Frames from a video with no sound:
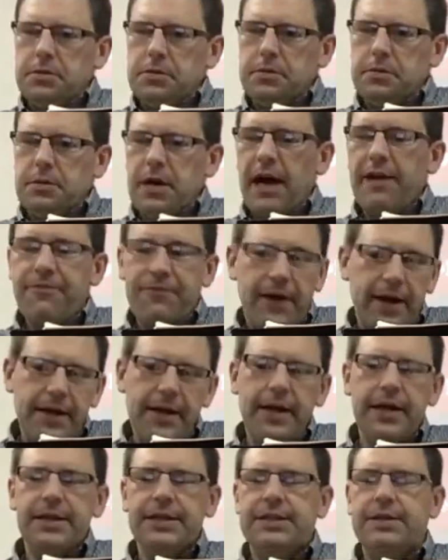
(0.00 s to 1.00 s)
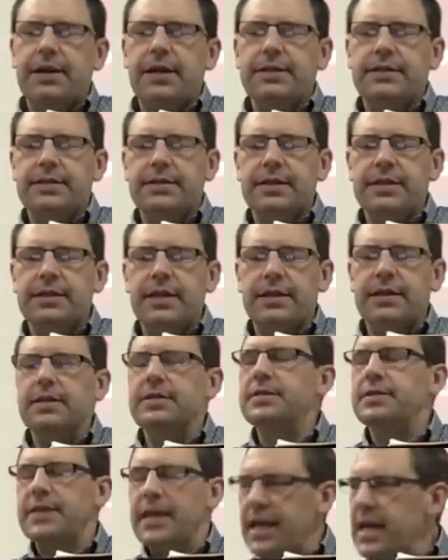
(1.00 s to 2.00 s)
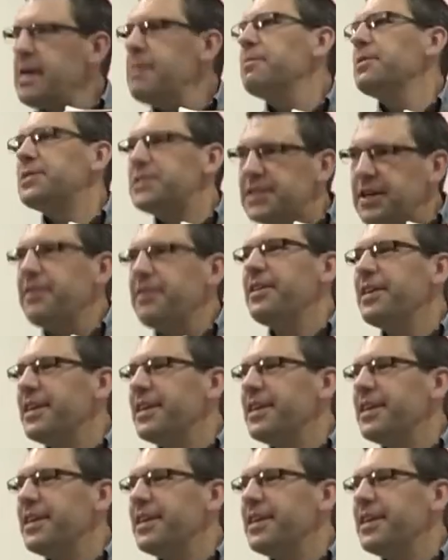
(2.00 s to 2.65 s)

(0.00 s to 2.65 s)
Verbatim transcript: I find it interesting that the same Assyrian